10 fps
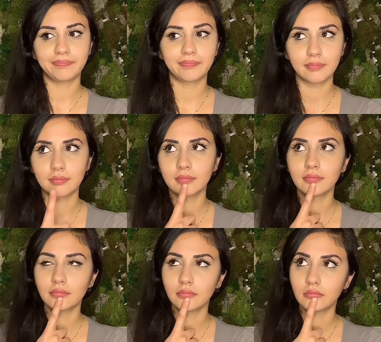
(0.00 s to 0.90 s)

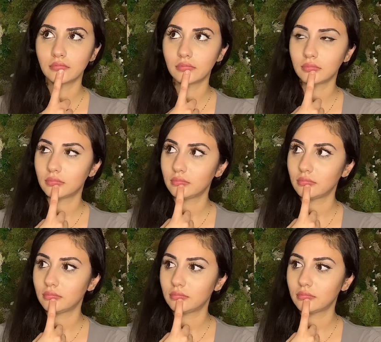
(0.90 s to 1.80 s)

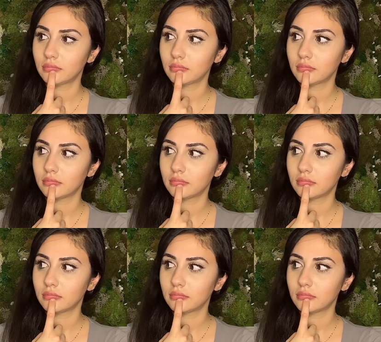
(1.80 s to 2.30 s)
(no one is talking)